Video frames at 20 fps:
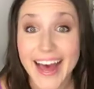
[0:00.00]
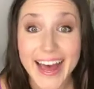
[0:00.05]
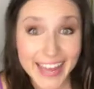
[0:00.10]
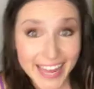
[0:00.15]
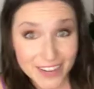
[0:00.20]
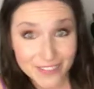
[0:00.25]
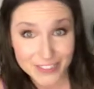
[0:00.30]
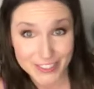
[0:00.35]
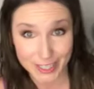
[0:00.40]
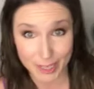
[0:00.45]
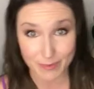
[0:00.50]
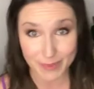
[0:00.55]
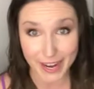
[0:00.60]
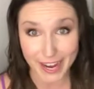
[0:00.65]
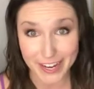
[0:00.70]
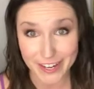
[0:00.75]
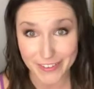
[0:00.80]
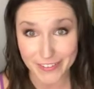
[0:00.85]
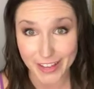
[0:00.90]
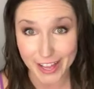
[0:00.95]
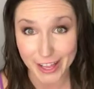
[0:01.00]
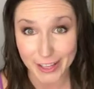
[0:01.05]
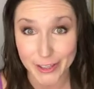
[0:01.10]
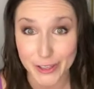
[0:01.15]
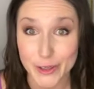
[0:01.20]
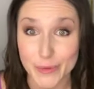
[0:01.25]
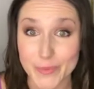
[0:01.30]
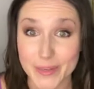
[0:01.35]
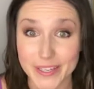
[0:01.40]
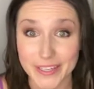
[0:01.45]
I have some kind of
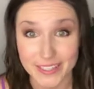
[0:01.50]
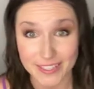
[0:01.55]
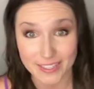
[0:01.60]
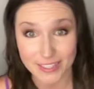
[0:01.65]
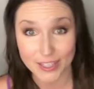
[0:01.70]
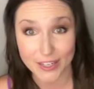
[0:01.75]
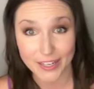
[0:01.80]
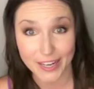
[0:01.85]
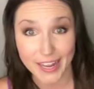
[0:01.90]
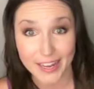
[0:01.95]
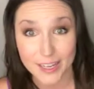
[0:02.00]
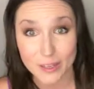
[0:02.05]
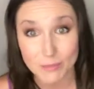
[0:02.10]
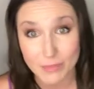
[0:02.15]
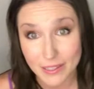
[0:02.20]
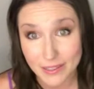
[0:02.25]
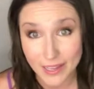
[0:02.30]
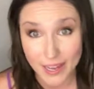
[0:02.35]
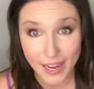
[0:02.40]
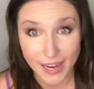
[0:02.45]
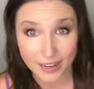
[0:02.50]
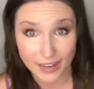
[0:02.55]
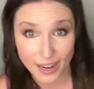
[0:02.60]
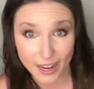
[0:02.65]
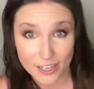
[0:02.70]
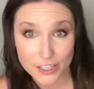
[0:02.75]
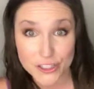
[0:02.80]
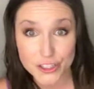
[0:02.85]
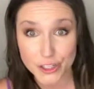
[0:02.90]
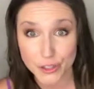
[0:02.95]
value because, look, I can be the head
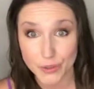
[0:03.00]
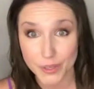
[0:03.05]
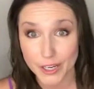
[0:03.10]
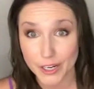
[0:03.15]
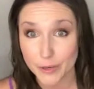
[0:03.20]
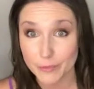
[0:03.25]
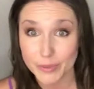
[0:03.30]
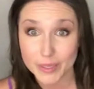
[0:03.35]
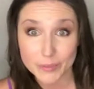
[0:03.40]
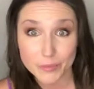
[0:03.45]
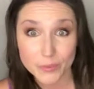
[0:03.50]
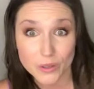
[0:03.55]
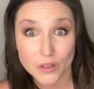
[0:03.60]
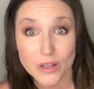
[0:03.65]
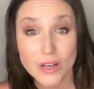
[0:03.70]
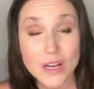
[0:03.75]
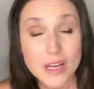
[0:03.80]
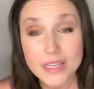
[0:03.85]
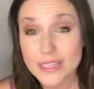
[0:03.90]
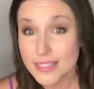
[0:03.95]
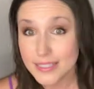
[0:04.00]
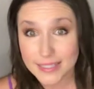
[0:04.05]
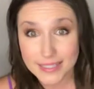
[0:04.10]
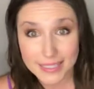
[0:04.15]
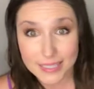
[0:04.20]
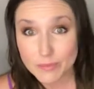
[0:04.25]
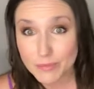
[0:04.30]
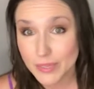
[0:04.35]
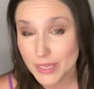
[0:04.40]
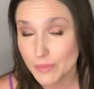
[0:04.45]
honcho here. People
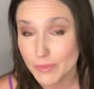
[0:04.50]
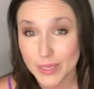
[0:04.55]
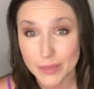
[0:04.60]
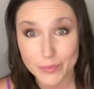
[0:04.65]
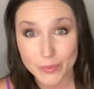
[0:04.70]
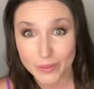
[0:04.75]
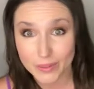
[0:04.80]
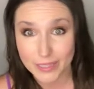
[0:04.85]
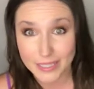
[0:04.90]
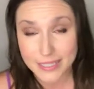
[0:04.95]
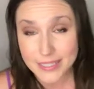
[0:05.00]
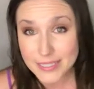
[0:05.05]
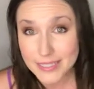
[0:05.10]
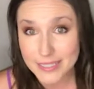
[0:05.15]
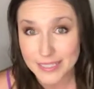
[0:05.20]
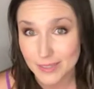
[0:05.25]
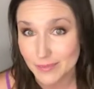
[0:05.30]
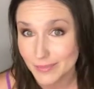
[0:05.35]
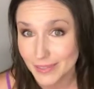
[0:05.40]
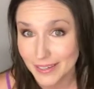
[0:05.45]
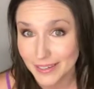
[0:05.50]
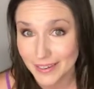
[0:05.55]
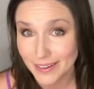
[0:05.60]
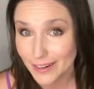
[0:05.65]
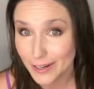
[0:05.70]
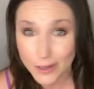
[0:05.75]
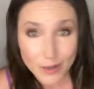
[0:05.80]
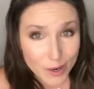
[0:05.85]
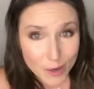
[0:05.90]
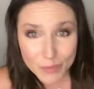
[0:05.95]
see me, people listen to me
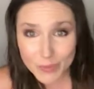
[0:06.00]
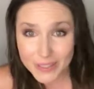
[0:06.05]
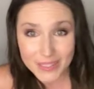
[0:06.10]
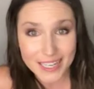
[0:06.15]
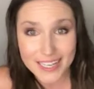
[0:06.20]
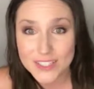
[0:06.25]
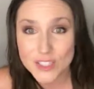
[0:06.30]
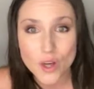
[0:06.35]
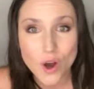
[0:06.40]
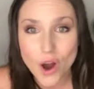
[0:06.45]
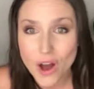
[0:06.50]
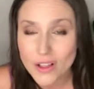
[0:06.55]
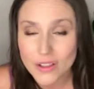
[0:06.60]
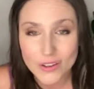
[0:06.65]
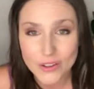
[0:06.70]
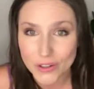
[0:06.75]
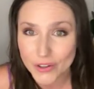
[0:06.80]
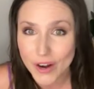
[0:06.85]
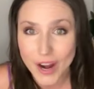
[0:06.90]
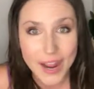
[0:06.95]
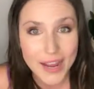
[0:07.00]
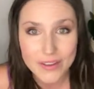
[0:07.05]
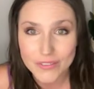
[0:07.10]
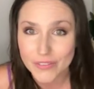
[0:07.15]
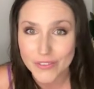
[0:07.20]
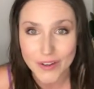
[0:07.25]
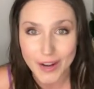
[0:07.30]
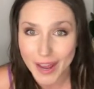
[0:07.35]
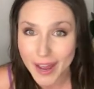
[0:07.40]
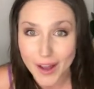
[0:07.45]
here, but that's all a cry
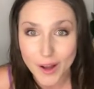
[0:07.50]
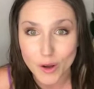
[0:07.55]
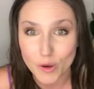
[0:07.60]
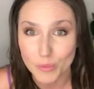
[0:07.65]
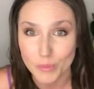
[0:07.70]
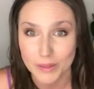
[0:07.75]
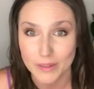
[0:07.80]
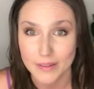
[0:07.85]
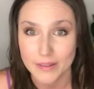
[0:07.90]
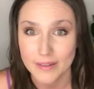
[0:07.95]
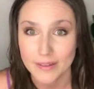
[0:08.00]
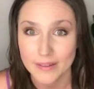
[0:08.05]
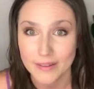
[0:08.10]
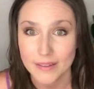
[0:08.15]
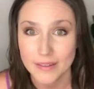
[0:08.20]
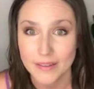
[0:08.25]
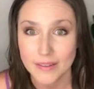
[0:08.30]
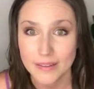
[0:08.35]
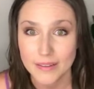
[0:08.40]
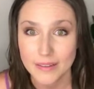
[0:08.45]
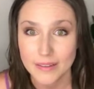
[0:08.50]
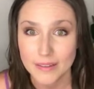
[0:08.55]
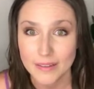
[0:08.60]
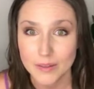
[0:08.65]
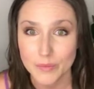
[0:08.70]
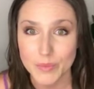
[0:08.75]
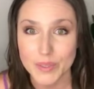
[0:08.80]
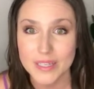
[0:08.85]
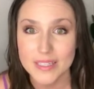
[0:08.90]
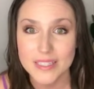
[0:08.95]
for help
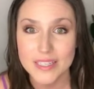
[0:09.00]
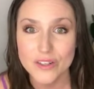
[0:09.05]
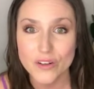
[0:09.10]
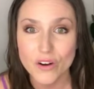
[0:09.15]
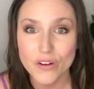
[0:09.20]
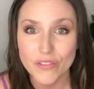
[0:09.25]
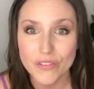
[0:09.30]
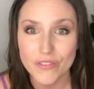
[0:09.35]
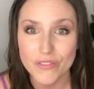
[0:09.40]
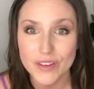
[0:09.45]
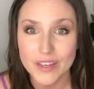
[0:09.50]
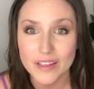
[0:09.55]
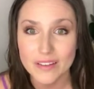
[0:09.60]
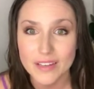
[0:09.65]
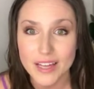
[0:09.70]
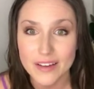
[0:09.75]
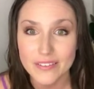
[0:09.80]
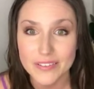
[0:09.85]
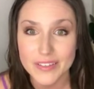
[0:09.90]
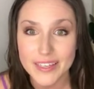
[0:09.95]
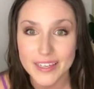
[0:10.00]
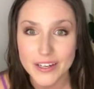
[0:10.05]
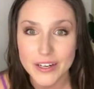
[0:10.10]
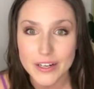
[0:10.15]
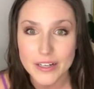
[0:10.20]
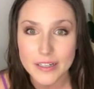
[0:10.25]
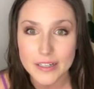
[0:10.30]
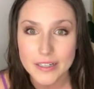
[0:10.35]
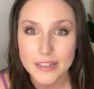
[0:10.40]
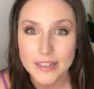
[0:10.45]
because they don't feel love
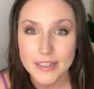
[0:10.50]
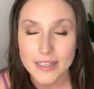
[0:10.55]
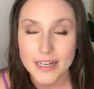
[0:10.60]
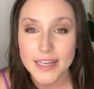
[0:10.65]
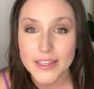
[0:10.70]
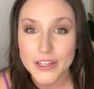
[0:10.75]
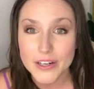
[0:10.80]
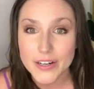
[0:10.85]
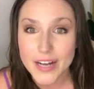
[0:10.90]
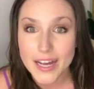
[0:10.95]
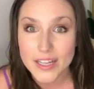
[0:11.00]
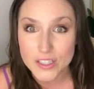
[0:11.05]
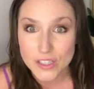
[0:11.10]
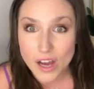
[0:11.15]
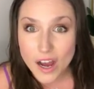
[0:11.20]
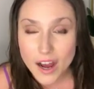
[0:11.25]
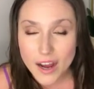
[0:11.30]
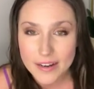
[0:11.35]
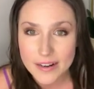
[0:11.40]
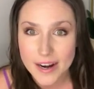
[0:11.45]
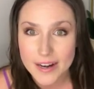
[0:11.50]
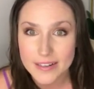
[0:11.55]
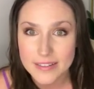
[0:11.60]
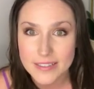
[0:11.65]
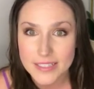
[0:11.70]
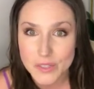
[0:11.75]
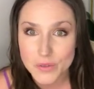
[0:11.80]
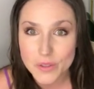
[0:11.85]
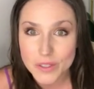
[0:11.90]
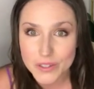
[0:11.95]
here and they're not taught how to
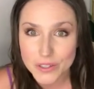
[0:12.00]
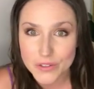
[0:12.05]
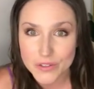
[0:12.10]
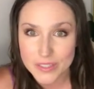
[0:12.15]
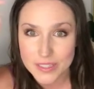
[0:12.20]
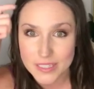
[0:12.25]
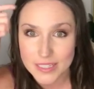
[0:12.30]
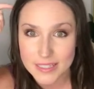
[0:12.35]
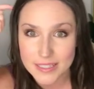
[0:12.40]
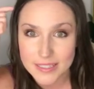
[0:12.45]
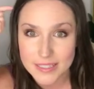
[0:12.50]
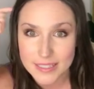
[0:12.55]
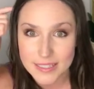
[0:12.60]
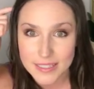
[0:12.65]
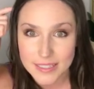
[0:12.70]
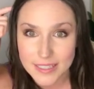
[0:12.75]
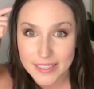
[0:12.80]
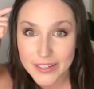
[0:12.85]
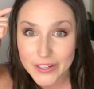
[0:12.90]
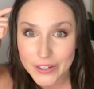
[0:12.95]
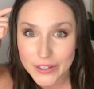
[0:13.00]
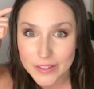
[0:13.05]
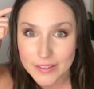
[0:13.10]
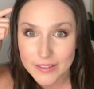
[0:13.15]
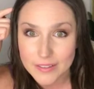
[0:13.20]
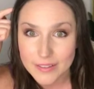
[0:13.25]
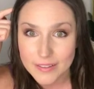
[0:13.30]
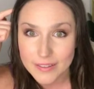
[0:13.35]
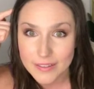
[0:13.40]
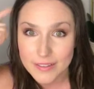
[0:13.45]
deal with those things here.
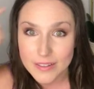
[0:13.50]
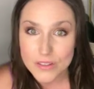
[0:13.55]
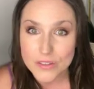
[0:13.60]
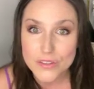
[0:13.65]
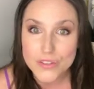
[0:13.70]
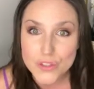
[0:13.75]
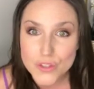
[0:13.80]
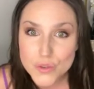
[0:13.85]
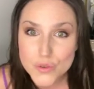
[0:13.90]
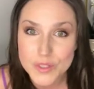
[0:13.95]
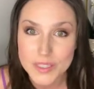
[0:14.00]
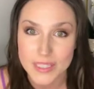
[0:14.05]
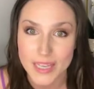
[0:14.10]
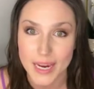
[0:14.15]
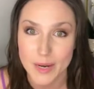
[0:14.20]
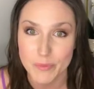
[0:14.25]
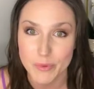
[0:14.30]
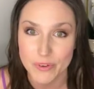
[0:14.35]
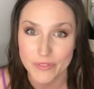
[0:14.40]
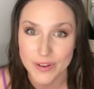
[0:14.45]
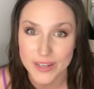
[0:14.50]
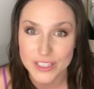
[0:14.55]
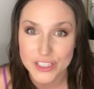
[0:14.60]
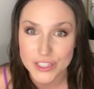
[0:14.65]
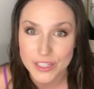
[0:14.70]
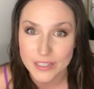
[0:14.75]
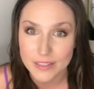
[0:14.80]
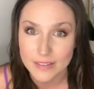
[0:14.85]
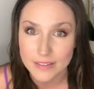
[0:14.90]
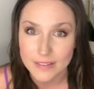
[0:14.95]
Suicide
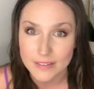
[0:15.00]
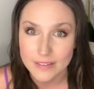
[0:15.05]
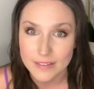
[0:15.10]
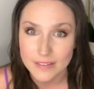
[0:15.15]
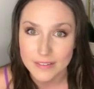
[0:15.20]
prevention.